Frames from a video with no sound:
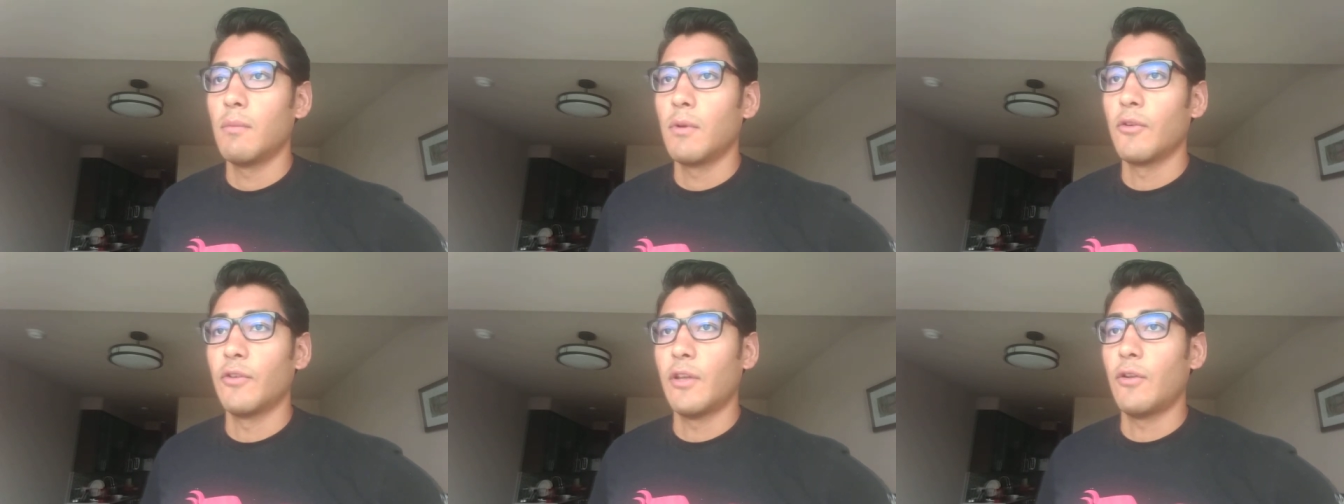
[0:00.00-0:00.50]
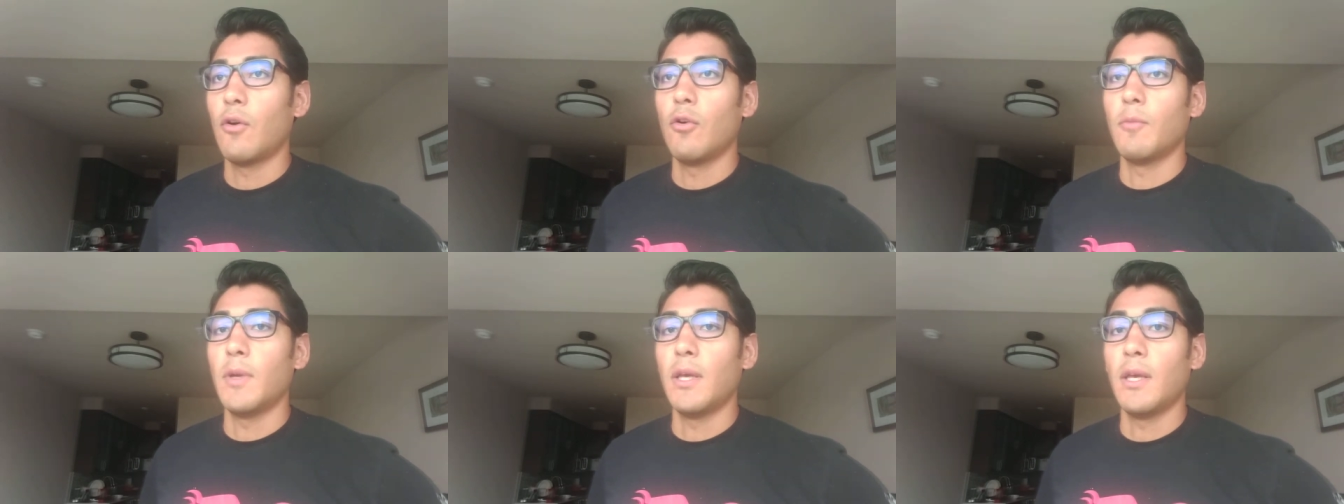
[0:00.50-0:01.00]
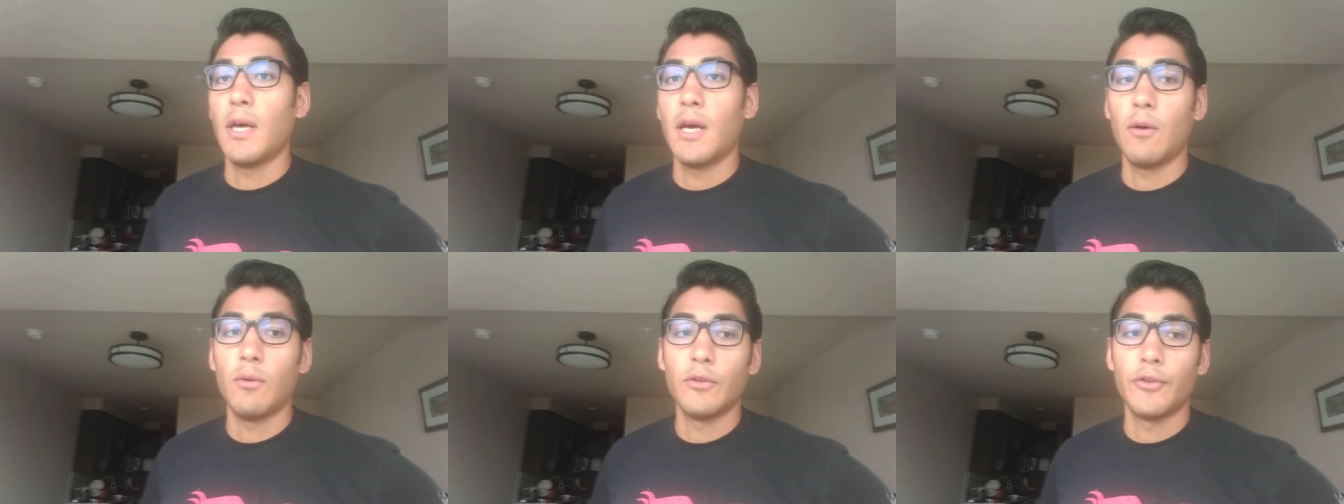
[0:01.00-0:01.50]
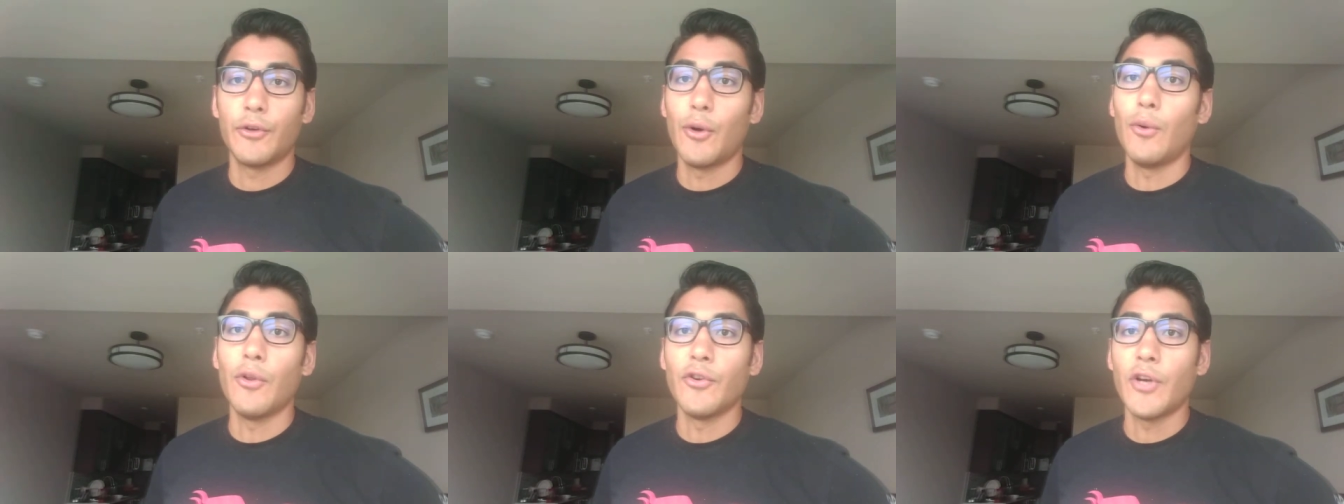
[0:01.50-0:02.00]
because they told me I was their
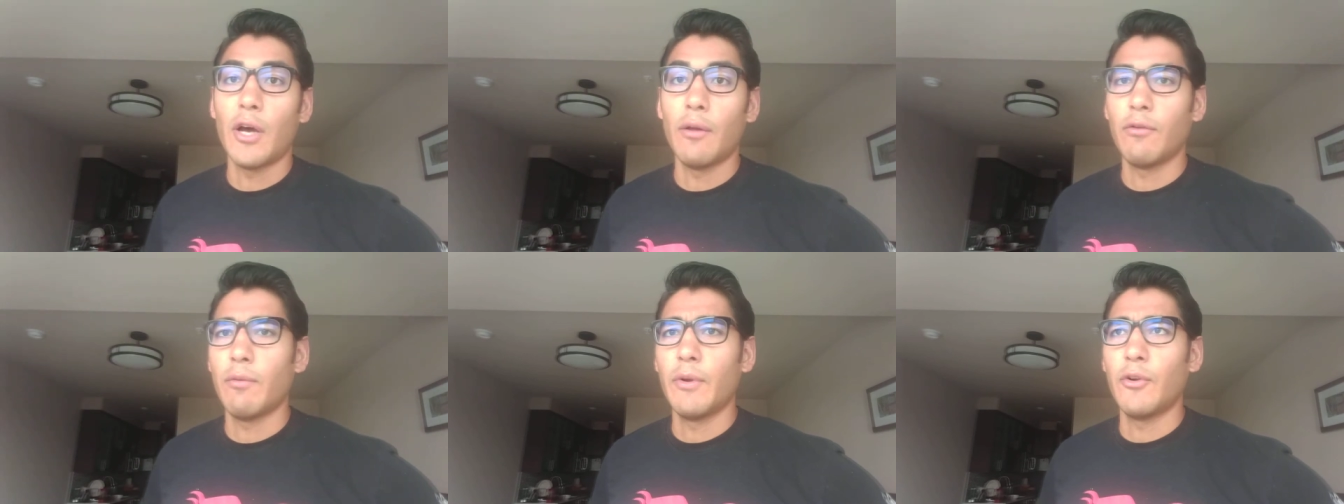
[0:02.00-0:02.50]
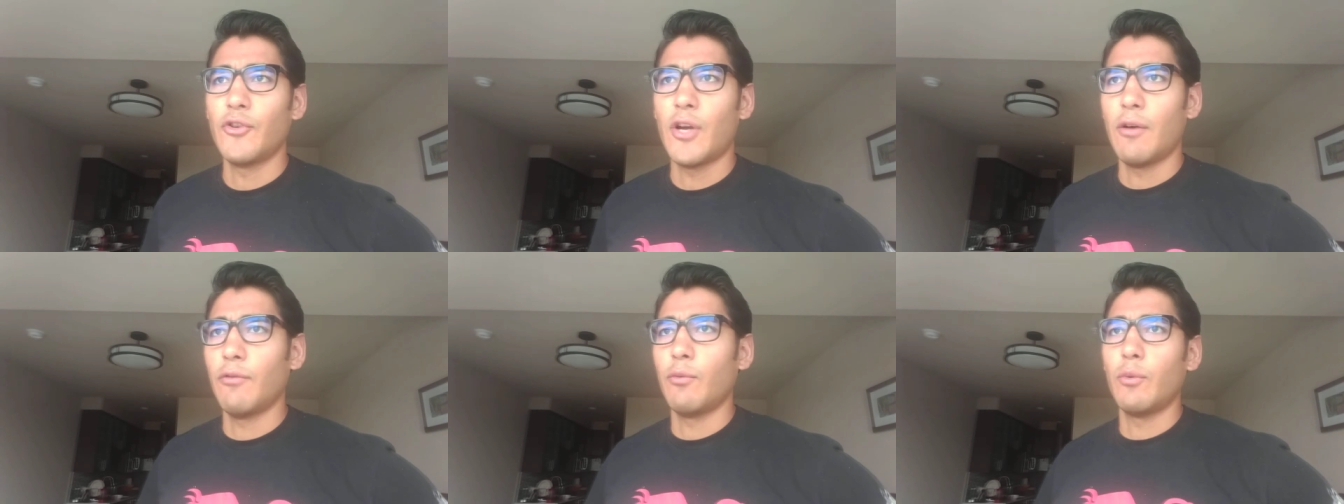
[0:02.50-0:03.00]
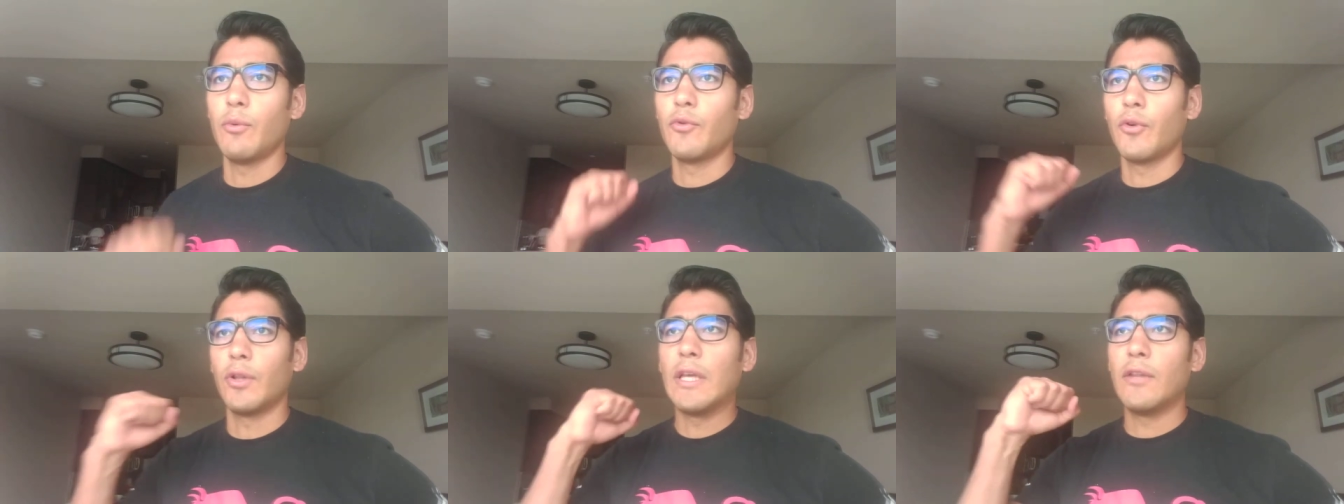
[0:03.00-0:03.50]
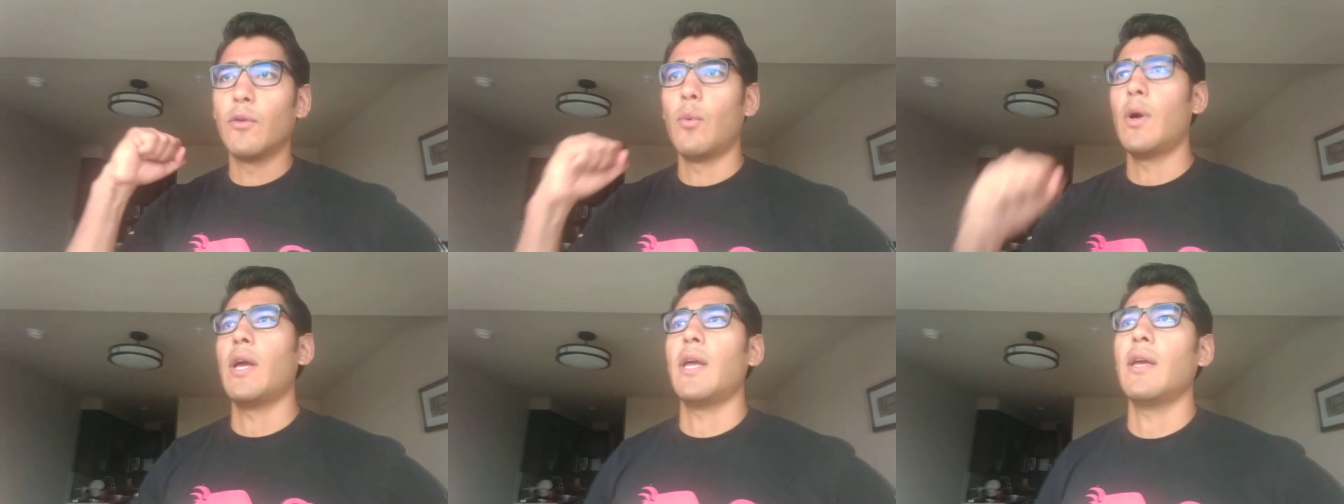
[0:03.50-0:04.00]
golden child, I was the middle child, I was the one who's going to lead the
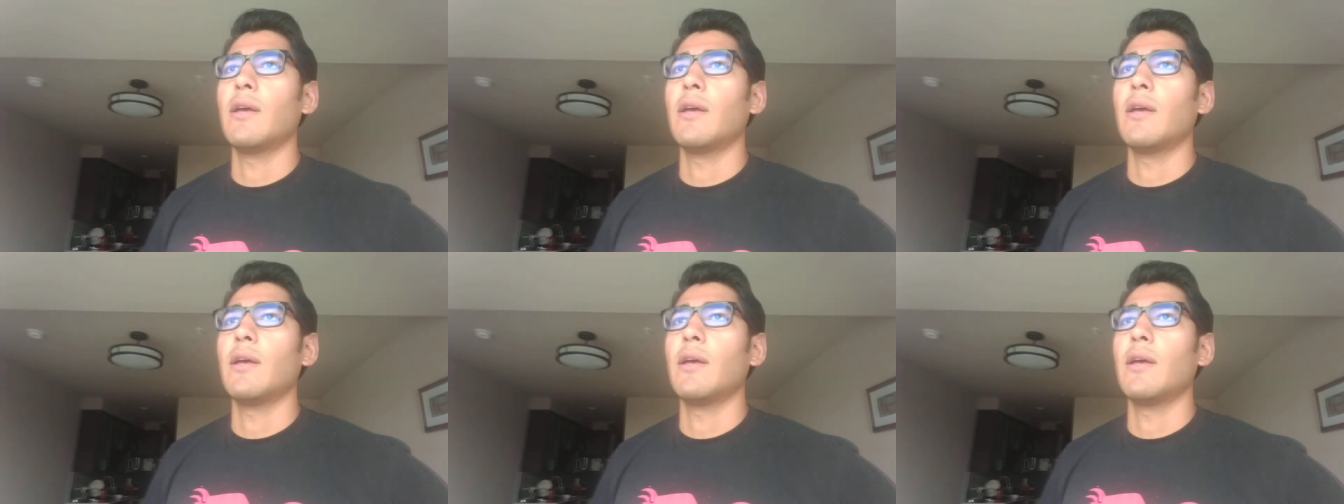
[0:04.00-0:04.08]
way.